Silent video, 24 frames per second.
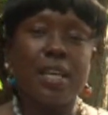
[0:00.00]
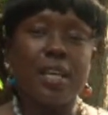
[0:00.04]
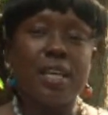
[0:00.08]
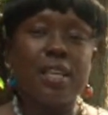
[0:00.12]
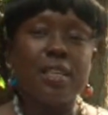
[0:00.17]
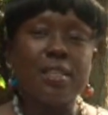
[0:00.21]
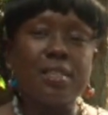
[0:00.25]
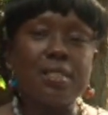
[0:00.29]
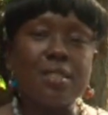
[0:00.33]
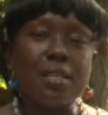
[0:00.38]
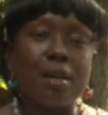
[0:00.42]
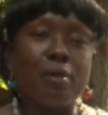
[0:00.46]

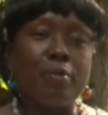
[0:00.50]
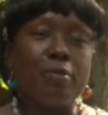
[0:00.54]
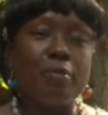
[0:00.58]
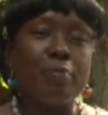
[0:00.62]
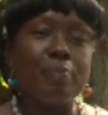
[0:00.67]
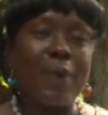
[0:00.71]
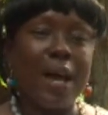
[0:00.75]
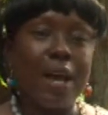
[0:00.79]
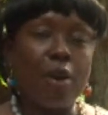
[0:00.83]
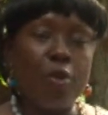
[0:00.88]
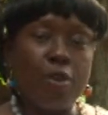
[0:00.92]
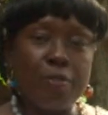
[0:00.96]
in some,
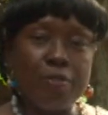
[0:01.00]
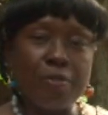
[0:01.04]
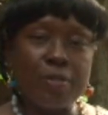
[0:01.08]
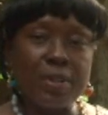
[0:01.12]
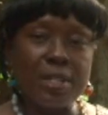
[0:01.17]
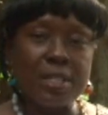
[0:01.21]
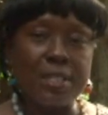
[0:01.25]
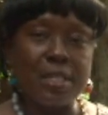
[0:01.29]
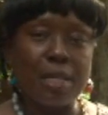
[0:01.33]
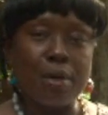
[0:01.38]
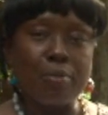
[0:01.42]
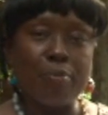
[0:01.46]
by
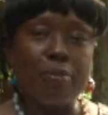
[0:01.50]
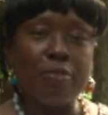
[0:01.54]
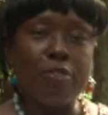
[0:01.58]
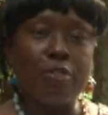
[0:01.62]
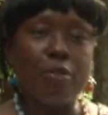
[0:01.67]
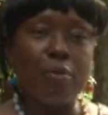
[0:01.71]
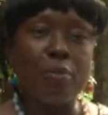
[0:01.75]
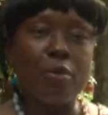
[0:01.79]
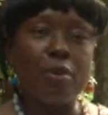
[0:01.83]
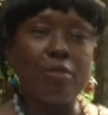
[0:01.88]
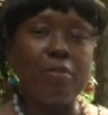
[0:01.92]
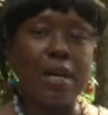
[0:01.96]
offering some
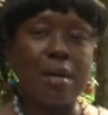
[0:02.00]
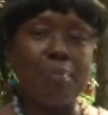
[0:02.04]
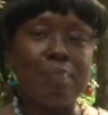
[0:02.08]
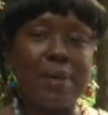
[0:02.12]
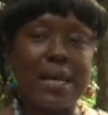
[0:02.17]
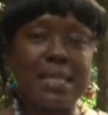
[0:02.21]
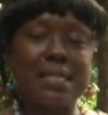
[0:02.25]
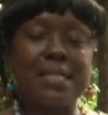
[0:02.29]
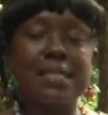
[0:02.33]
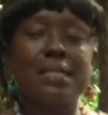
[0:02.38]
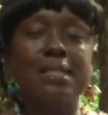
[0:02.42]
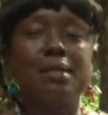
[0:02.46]
form of
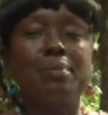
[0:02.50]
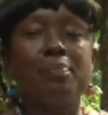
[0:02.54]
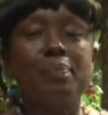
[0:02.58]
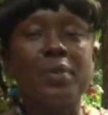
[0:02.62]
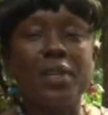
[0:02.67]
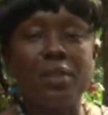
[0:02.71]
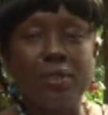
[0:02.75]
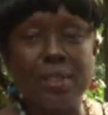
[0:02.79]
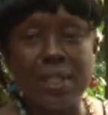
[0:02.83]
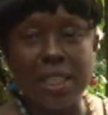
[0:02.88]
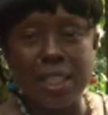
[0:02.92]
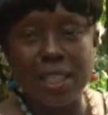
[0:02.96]
capacity
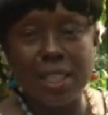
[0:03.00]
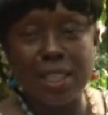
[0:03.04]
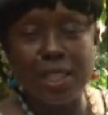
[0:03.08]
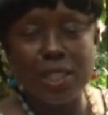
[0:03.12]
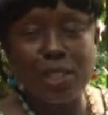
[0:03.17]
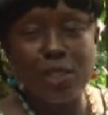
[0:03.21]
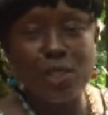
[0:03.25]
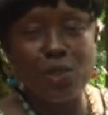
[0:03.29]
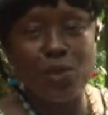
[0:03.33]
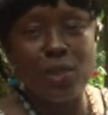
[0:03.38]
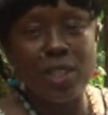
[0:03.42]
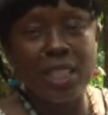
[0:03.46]
building
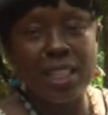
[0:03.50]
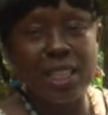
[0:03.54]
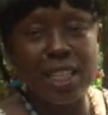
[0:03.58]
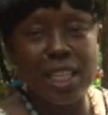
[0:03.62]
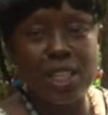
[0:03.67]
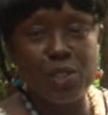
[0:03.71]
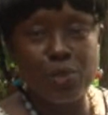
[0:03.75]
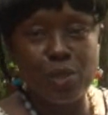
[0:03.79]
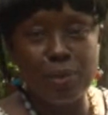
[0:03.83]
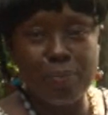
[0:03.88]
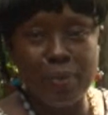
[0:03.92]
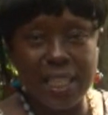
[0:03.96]
to
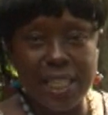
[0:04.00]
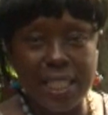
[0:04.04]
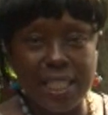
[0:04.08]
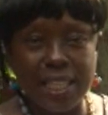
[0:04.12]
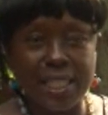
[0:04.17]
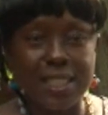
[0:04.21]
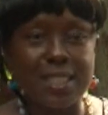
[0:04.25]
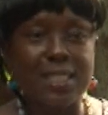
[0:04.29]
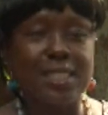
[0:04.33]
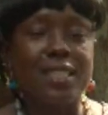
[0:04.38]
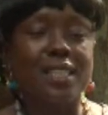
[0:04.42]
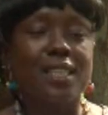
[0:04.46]
industry
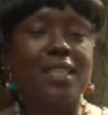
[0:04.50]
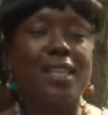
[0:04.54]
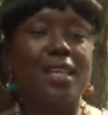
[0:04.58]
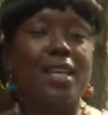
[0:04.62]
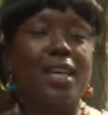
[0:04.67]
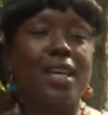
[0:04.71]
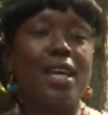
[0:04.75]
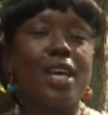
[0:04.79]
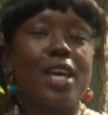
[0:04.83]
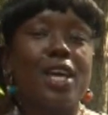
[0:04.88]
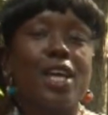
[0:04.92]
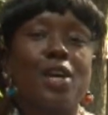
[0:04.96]
players.
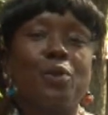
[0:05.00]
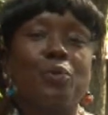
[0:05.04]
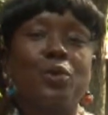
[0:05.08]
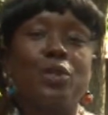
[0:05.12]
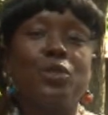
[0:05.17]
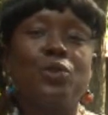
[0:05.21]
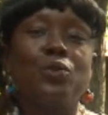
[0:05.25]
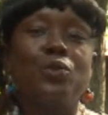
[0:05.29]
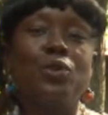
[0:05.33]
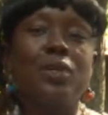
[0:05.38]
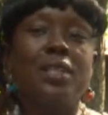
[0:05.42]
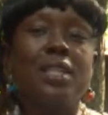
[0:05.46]
And
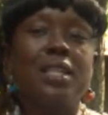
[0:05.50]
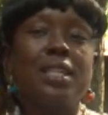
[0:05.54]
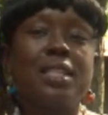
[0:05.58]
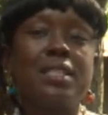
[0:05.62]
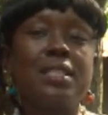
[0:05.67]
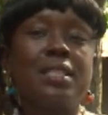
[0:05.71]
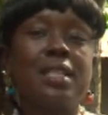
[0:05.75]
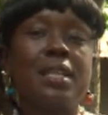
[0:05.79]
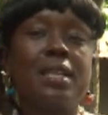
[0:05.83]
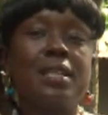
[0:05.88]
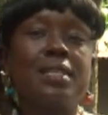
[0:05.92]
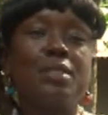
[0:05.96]
we do
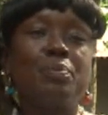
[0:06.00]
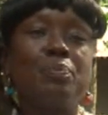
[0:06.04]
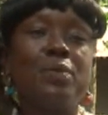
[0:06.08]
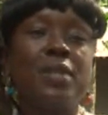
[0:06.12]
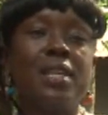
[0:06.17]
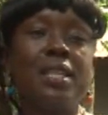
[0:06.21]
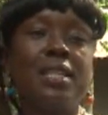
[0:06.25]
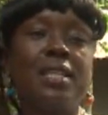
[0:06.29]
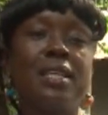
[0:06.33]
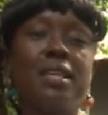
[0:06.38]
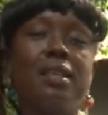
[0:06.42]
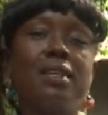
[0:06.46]
these things
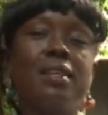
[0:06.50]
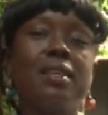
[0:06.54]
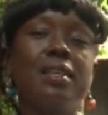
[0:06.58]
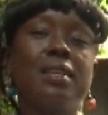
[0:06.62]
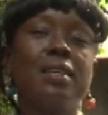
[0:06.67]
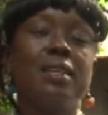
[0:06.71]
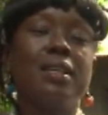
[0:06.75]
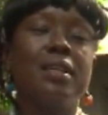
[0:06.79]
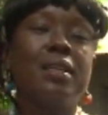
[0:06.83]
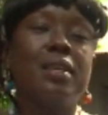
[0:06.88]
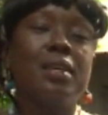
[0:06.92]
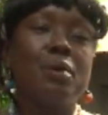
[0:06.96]
mainly
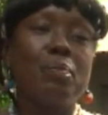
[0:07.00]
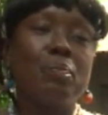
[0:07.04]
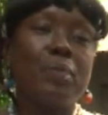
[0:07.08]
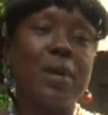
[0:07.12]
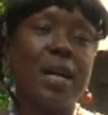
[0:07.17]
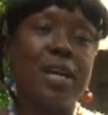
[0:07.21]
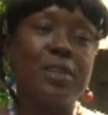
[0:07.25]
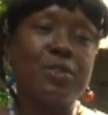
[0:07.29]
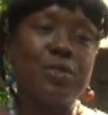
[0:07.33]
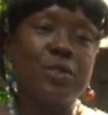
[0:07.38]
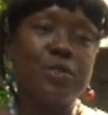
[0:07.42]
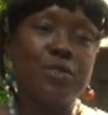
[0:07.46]

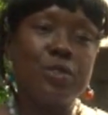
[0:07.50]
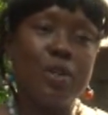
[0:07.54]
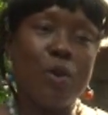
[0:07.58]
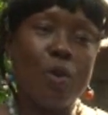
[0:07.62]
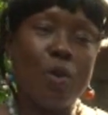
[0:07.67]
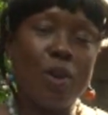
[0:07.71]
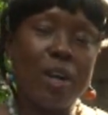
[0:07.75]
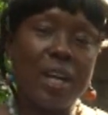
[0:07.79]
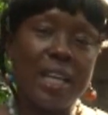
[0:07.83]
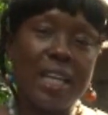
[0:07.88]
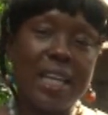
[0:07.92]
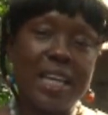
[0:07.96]
by
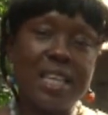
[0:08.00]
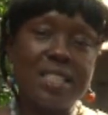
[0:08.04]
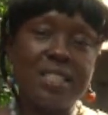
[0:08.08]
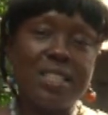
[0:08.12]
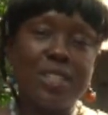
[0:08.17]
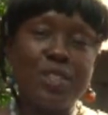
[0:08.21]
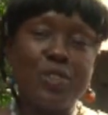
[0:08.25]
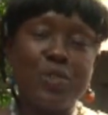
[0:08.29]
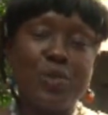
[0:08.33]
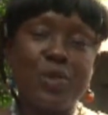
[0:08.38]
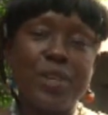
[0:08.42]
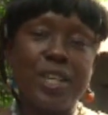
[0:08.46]

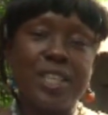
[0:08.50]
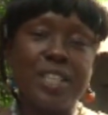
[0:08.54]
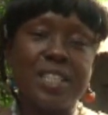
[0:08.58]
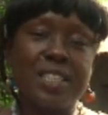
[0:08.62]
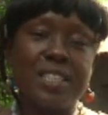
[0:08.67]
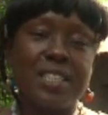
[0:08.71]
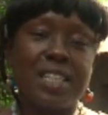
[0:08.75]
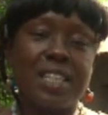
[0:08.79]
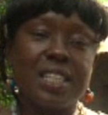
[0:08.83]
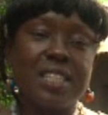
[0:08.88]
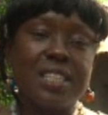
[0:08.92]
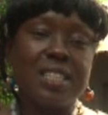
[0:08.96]
organizing training
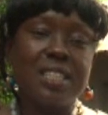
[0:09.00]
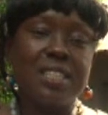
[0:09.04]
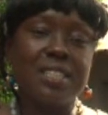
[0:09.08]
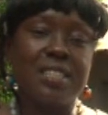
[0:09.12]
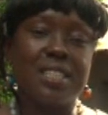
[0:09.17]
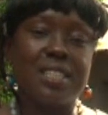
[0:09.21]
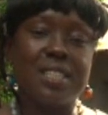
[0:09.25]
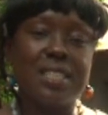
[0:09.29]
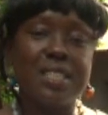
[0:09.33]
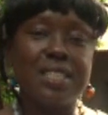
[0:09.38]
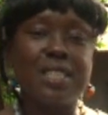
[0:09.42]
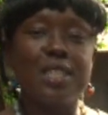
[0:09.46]

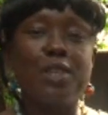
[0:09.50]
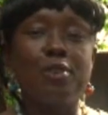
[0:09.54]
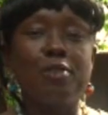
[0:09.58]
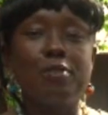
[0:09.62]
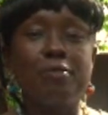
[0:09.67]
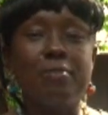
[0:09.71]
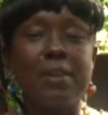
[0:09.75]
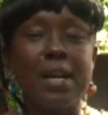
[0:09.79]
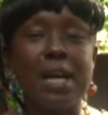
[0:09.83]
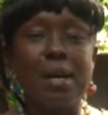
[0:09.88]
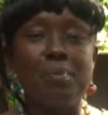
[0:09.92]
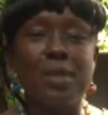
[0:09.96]
sessions in snail
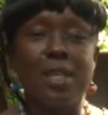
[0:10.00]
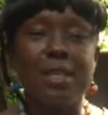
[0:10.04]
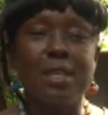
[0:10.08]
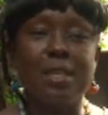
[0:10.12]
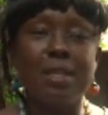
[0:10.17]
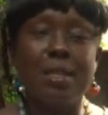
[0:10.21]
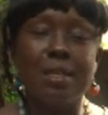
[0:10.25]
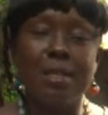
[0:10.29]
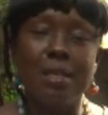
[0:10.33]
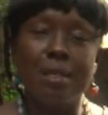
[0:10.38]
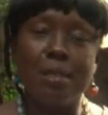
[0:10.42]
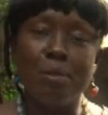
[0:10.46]
farming,
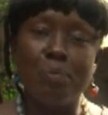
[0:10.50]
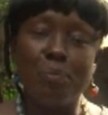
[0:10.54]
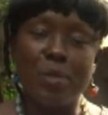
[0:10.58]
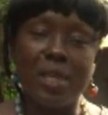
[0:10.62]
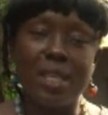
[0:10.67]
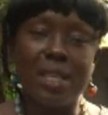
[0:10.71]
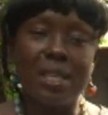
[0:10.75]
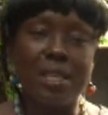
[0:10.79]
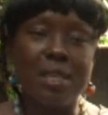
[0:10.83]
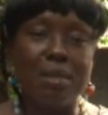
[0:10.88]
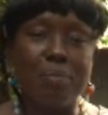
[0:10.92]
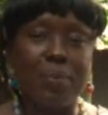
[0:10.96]

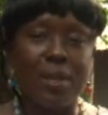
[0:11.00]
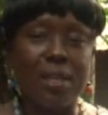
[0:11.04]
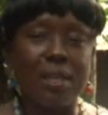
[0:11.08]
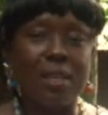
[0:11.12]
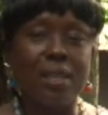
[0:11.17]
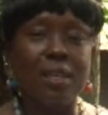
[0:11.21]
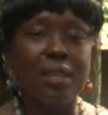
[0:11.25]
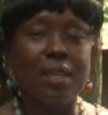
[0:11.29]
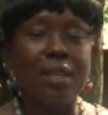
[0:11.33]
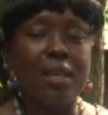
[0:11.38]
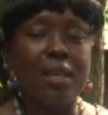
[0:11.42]
beekeeping,